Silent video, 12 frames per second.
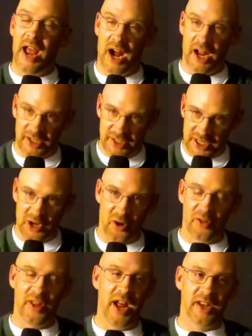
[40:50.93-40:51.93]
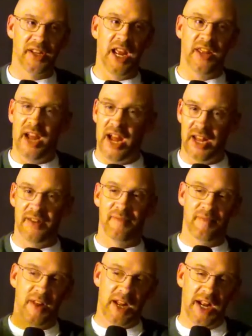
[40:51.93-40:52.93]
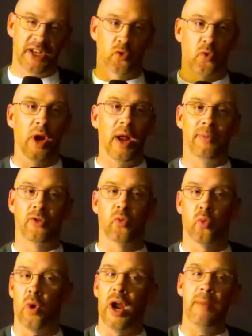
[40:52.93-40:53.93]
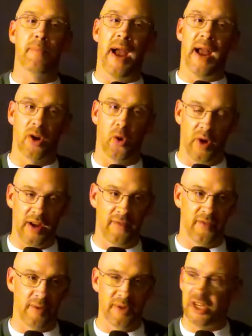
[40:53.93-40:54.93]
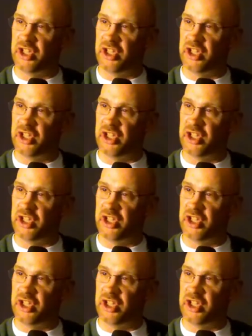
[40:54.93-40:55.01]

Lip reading: until that day that it's ripped right back away from you,